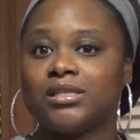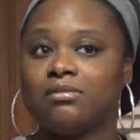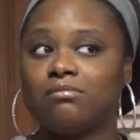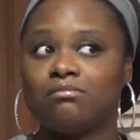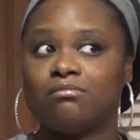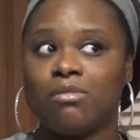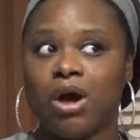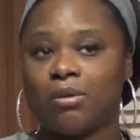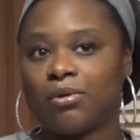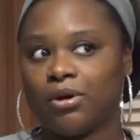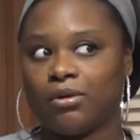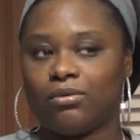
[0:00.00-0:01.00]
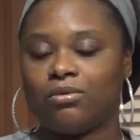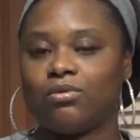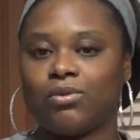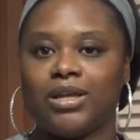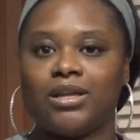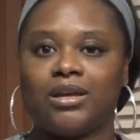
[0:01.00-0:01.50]
tomorrow
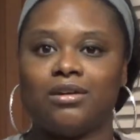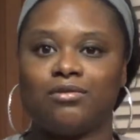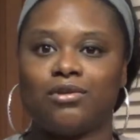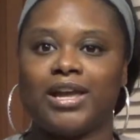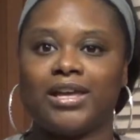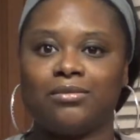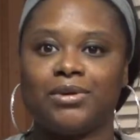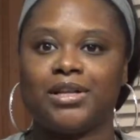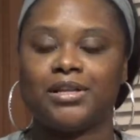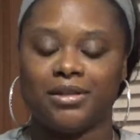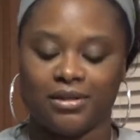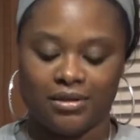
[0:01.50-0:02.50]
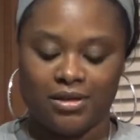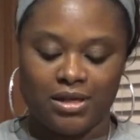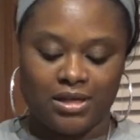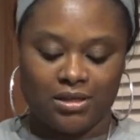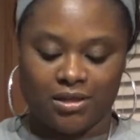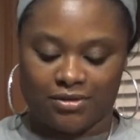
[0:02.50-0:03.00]
whenever I get ready to
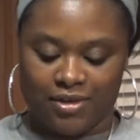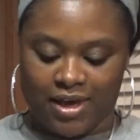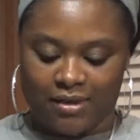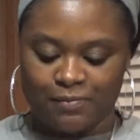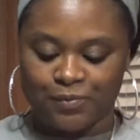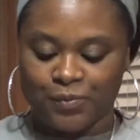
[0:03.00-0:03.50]
cook that.